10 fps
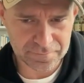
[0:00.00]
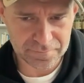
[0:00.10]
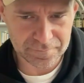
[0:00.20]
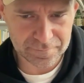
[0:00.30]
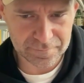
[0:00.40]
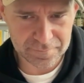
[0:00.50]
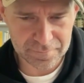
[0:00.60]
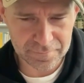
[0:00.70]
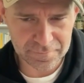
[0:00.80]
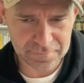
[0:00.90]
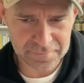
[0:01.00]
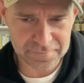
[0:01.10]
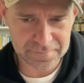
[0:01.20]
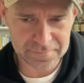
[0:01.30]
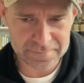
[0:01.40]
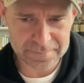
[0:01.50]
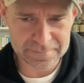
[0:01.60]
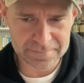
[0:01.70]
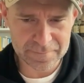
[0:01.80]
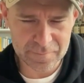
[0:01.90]

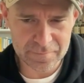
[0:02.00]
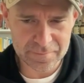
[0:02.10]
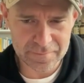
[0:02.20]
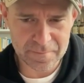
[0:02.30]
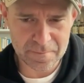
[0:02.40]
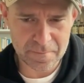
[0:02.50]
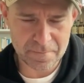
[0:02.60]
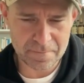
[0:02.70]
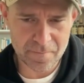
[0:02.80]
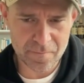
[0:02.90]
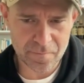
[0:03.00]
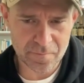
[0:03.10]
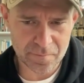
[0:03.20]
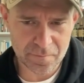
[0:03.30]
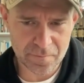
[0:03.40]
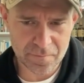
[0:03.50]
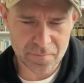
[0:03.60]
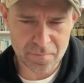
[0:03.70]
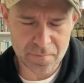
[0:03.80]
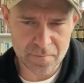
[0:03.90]

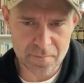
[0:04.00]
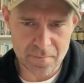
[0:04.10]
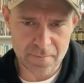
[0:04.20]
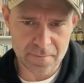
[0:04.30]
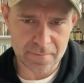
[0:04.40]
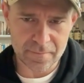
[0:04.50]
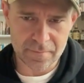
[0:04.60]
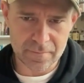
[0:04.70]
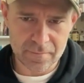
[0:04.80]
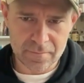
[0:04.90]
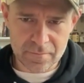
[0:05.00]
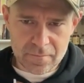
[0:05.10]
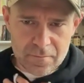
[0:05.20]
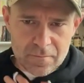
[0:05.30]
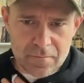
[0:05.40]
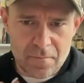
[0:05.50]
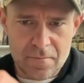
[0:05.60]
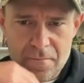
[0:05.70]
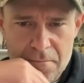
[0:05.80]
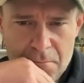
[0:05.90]

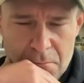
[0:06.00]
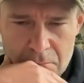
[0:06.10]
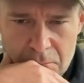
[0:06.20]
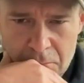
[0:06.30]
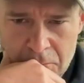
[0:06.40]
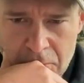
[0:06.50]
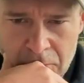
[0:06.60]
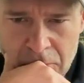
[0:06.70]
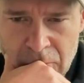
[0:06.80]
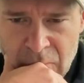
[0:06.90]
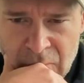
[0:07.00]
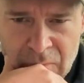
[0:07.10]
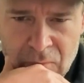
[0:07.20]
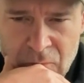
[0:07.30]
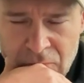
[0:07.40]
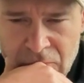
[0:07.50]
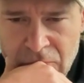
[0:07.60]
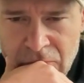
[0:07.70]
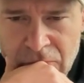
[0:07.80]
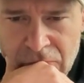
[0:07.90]
(not speaking)